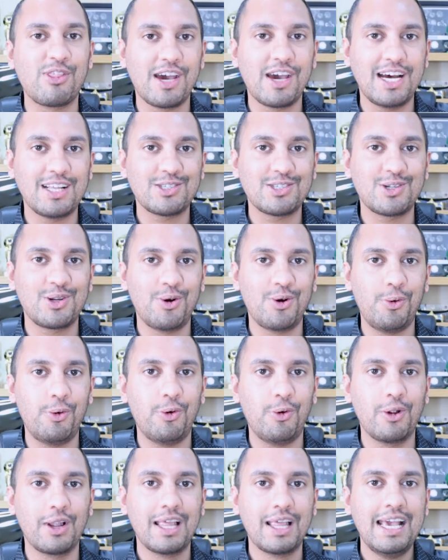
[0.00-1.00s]
that's not
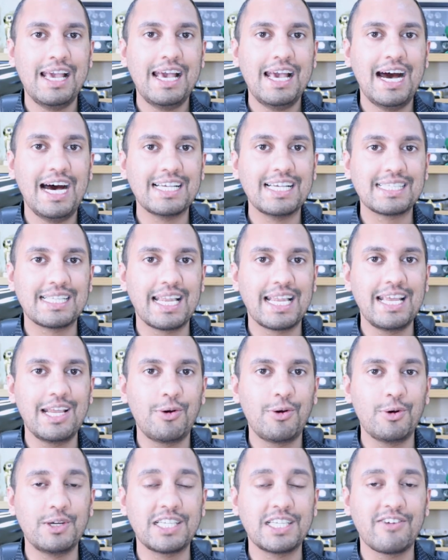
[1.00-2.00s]
all, as
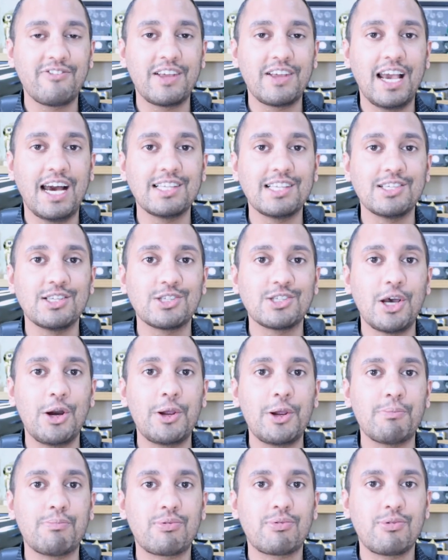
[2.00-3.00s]
Lakewood definitely has its
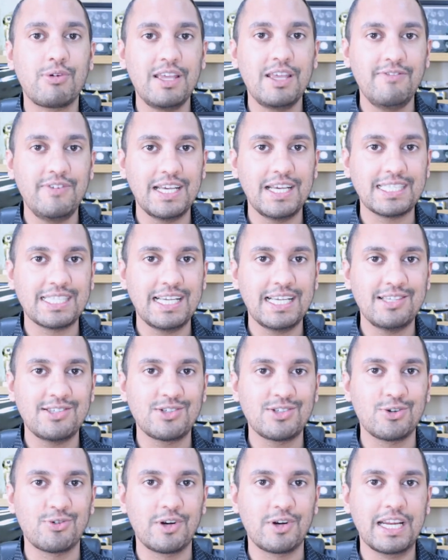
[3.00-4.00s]
own previous
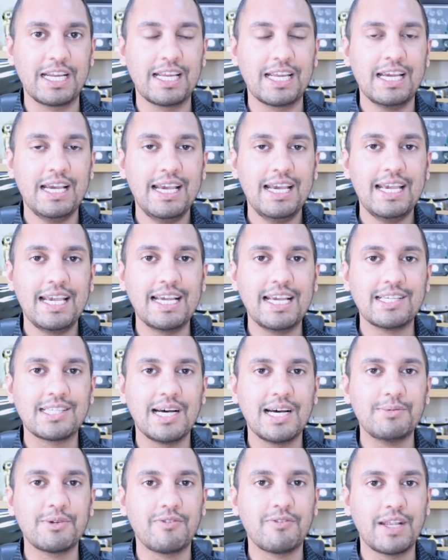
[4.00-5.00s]
history in
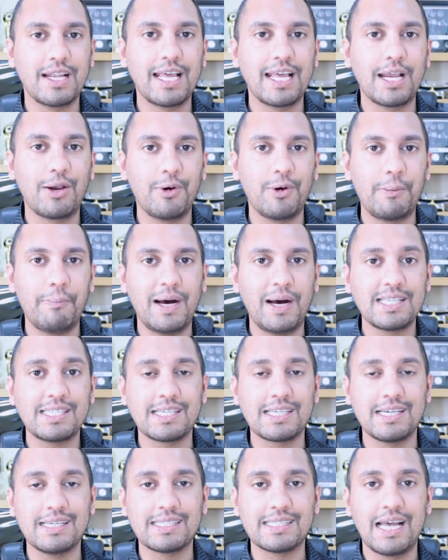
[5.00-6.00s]
terms of the Lakewood
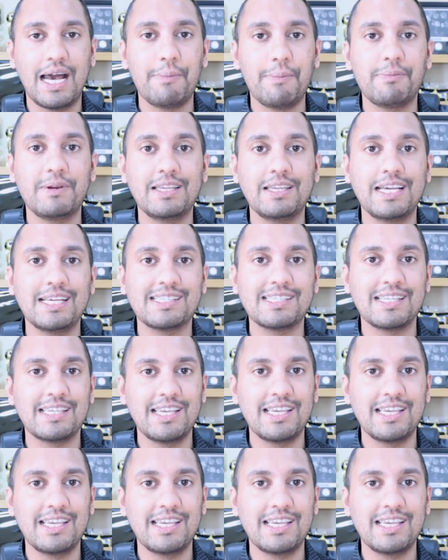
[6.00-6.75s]
massacres that happened years and